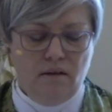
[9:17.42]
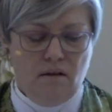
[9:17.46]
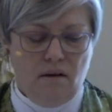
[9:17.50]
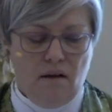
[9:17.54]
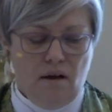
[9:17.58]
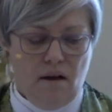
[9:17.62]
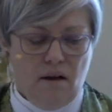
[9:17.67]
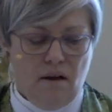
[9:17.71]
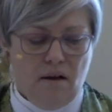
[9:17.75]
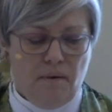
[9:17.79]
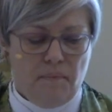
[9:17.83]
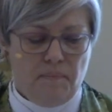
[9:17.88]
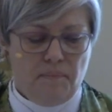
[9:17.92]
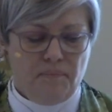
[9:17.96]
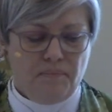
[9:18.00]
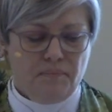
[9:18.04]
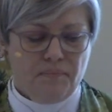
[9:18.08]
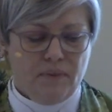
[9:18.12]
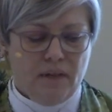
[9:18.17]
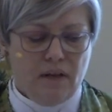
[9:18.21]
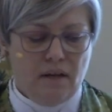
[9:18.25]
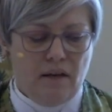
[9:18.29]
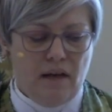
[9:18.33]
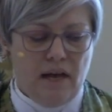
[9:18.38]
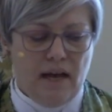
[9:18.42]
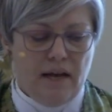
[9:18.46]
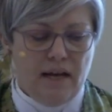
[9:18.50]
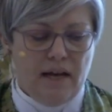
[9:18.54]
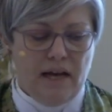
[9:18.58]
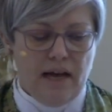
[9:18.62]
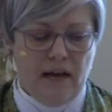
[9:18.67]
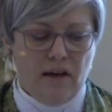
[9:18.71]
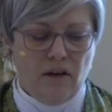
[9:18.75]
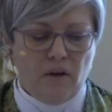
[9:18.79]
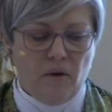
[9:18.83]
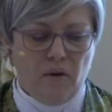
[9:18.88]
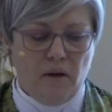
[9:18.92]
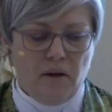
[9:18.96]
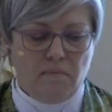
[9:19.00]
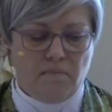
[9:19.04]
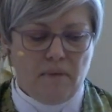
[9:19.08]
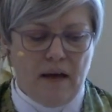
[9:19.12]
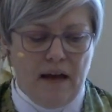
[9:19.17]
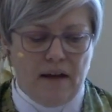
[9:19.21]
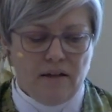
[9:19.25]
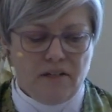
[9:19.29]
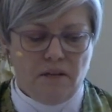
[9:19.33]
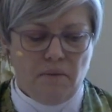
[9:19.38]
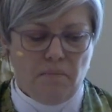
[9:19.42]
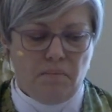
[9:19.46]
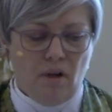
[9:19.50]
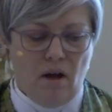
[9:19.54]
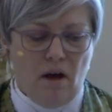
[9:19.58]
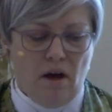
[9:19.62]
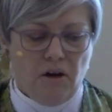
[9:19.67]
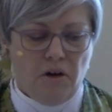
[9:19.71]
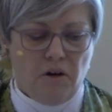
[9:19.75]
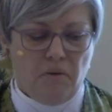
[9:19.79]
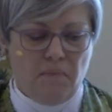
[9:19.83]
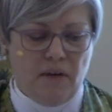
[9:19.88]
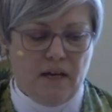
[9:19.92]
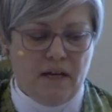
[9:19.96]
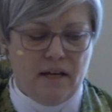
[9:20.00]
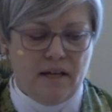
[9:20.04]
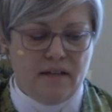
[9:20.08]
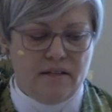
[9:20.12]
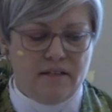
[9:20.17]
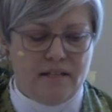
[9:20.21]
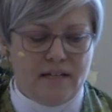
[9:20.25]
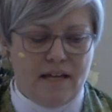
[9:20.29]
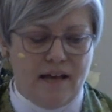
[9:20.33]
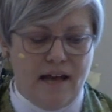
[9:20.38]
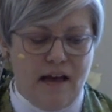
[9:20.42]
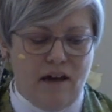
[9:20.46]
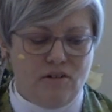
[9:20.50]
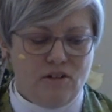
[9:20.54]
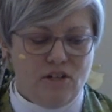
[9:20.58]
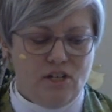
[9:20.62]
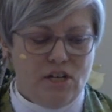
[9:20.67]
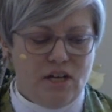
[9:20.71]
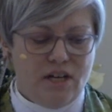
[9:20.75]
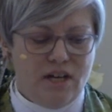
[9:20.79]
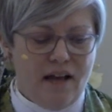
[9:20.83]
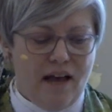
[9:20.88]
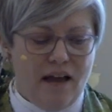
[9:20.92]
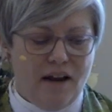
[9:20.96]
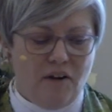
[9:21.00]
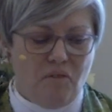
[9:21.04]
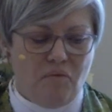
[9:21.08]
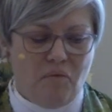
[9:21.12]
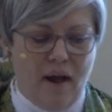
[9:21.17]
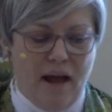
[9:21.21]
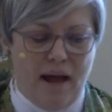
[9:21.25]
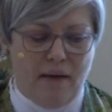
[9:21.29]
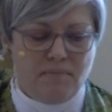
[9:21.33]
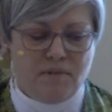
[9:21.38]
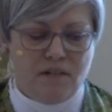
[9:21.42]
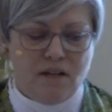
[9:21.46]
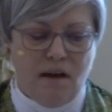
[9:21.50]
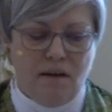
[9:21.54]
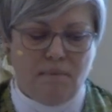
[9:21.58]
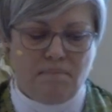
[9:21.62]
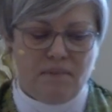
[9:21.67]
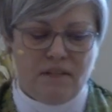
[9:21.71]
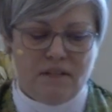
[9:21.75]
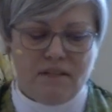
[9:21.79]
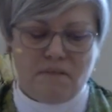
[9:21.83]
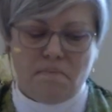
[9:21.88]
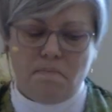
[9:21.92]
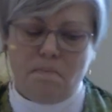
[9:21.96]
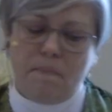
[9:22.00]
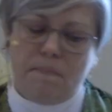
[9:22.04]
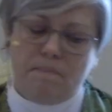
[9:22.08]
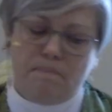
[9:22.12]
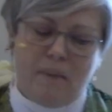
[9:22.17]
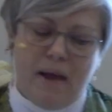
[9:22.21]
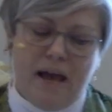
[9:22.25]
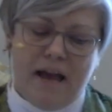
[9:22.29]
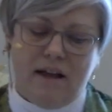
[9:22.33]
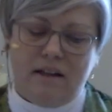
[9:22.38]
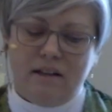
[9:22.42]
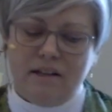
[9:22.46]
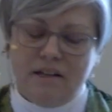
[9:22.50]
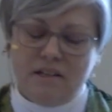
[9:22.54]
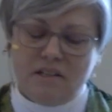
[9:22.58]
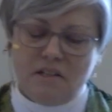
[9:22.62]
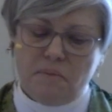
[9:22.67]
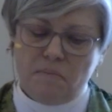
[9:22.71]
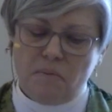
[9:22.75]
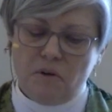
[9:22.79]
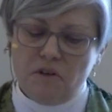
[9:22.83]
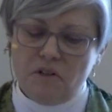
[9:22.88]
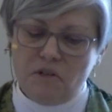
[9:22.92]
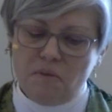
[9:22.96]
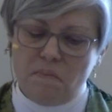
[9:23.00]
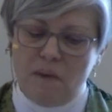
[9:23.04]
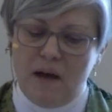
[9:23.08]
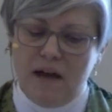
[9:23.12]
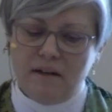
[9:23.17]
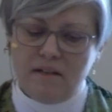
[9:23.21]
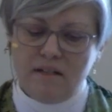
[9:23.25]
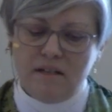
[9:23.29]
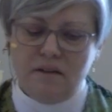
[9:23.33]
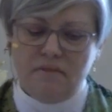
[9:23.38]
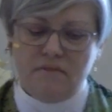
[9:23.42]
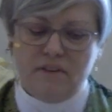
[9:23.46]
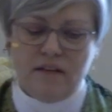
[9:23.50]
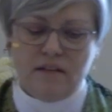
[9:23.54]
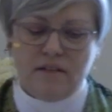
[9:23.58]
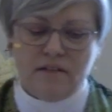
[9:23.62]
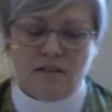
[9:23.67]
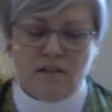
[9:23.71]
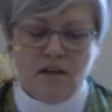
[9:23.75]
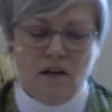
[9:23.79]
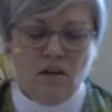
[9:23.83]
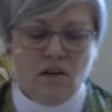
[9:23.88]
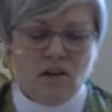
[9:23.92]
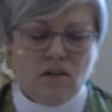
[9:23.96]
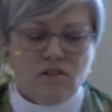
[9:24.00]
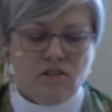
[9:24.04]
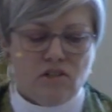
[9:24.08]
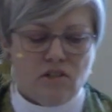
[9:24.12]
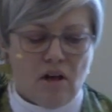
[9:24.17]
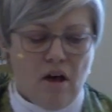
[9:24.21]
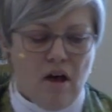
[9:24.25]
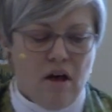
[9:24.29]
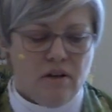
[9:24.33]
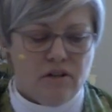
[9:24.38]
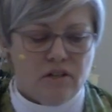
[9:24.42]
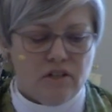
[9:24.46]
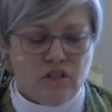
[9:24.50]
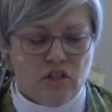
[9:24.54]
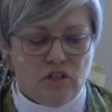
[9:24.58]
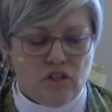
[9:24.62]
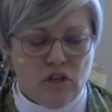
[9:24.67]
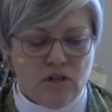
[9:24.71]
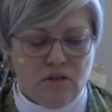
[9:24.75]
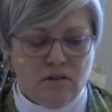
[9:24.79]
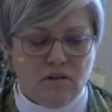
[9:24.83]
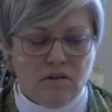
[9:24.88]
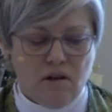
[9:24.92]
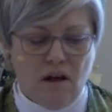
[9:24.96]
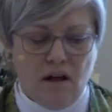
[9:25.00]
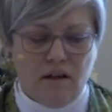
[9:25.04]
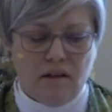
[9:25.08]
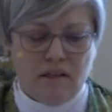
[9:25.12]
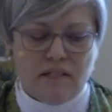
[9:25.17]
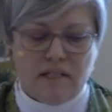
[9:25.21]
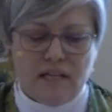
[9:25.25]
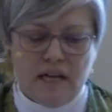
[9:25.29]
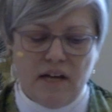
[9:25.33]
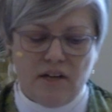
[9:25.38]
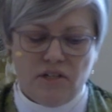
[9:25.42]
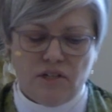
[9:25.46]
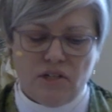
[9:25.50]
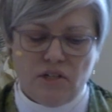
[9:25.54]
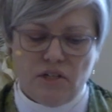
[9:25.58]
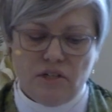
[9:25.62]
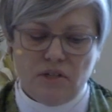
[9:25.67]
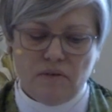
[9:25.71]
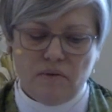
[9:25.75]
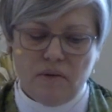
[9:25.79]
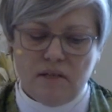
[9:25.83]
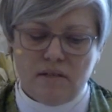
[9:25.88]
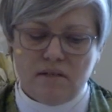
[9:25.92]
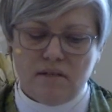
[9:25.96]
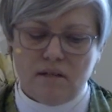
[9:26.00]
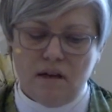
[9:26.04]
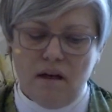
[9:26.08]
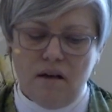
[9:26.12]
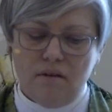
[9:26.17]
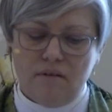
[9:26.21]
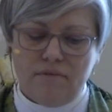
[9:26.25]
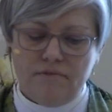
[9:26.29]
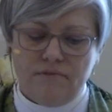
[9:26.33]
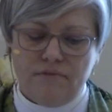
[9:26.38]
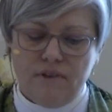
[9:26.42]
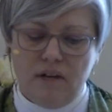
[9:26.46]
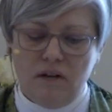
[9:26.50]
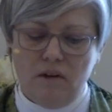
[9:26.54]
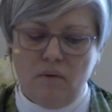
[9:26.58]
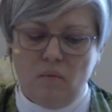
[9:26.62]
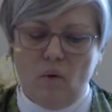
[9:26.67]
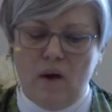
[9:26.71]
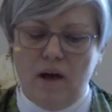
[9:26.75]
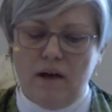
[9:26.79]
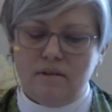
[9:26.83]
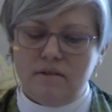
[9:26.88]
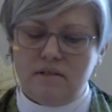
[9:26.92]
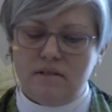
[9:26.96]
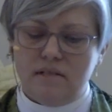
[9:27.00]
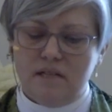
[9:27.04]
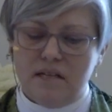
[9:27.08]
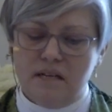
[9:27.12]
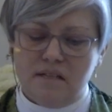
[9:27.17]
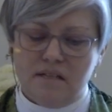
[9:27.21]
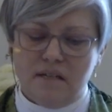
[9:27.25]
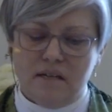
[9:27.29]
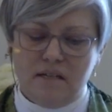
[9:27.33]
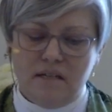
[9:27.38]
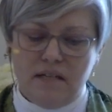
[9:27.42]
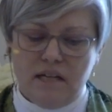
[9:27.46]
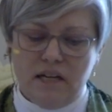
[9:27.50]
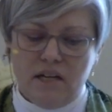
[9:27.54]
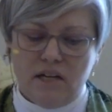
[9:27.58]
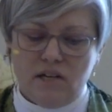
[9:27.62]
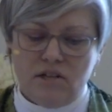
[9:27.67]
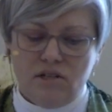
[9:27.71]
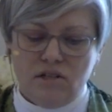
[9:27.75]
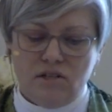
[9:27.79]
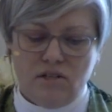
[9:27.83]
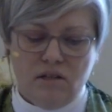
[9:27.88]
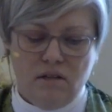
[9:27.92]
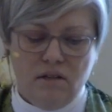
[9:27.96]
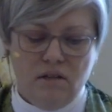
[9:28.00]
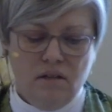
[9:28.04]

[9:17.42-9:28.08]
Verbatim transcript: Um, and again, going back to blogger McKenzie, how she kind of wrapped up this balanced perspective is salt shouldn't call attention to itself in a well seasoned dish.